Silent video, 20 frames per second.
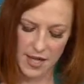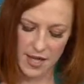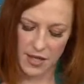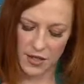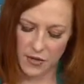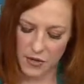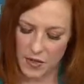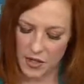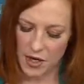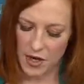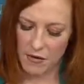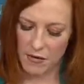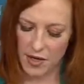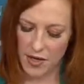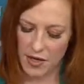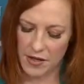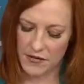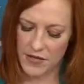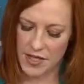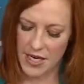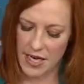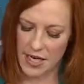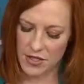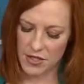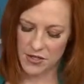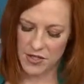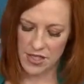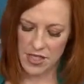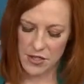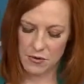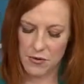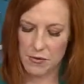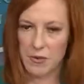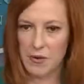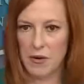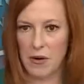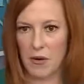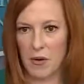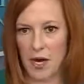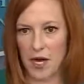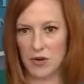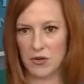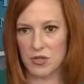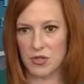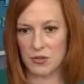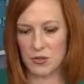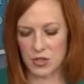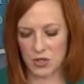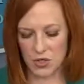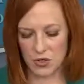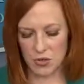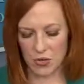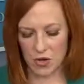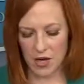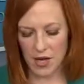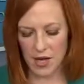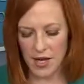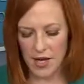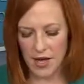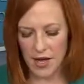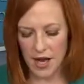including all relevant agencies, would be required to ensure